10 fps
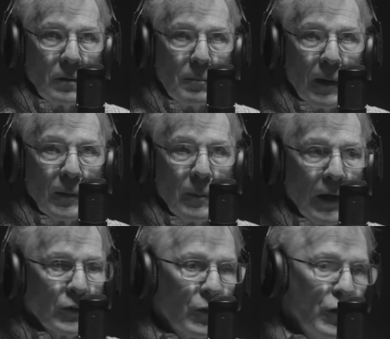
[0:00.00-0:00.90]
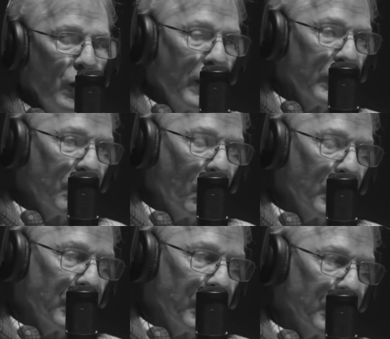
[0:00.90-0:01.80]
body bags for U.S.
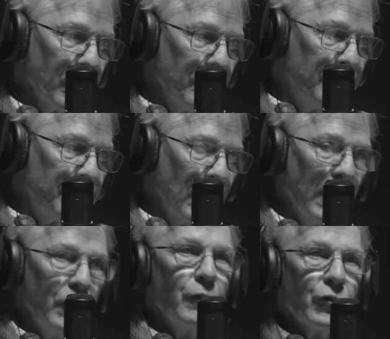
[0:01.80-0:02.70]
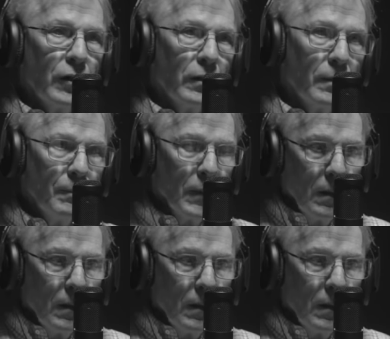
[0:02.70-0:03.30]
forces, and you've seen them.